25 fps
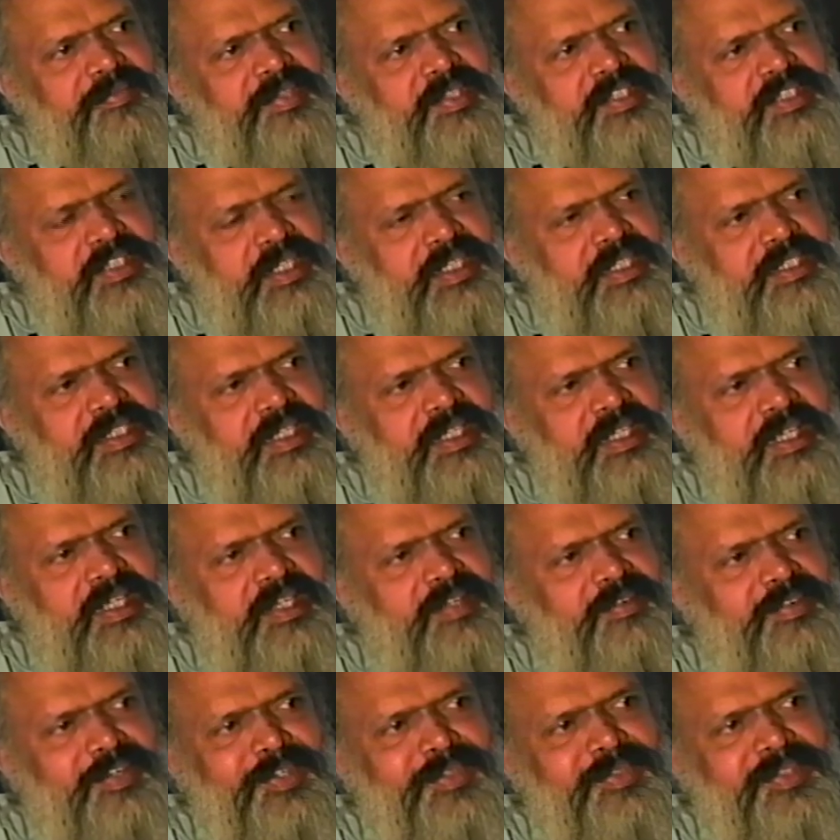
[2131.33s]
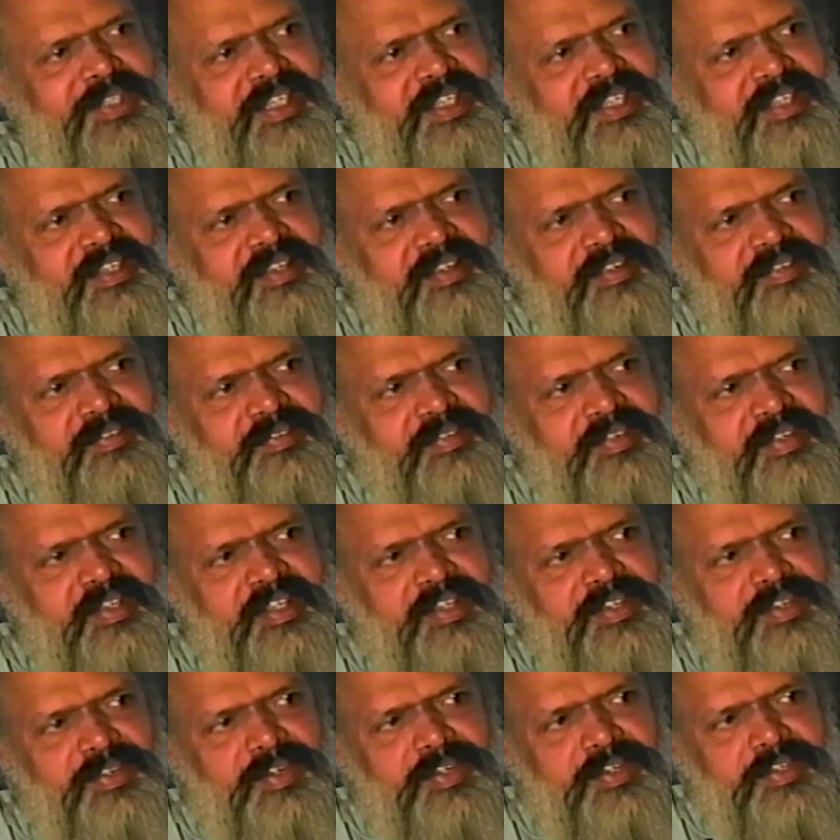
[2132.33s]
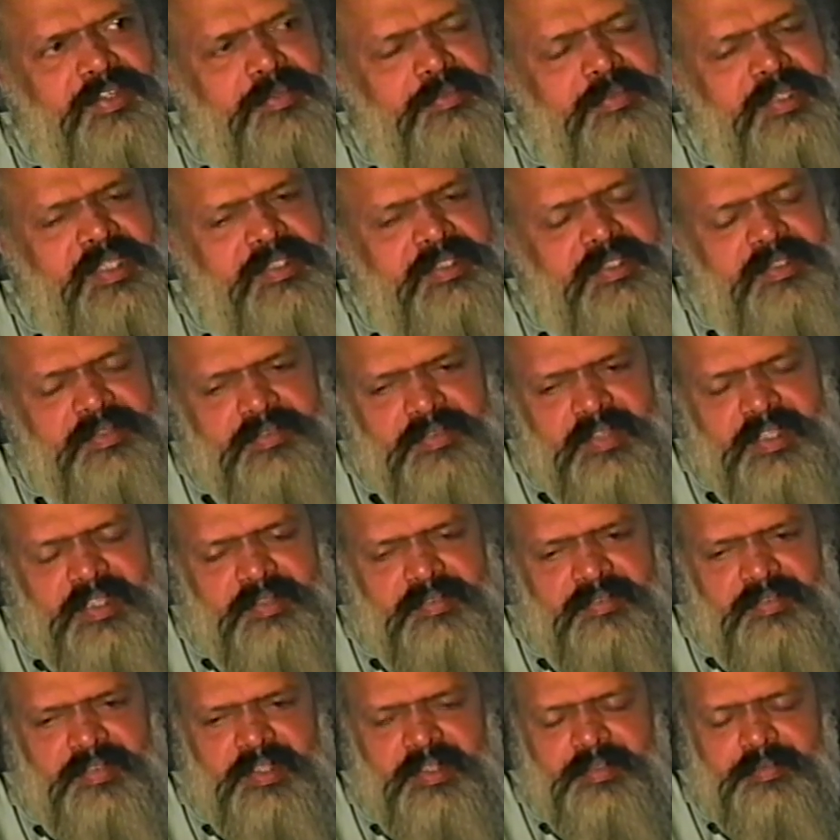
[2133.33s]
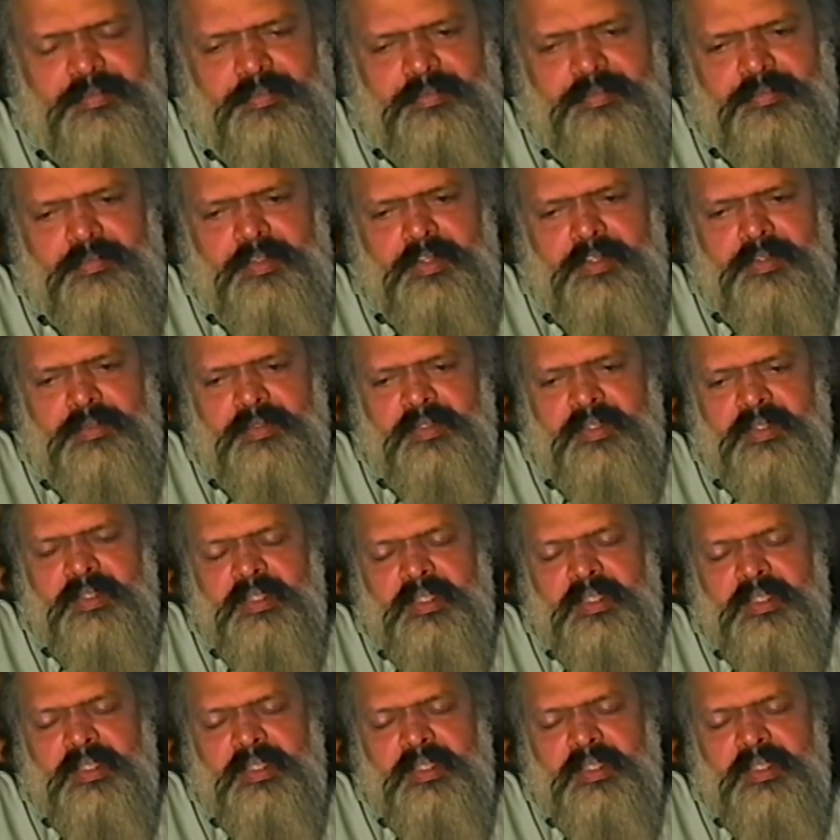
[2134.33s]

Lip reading: Strangely, I never knew that. When I talked to them, they said we belong.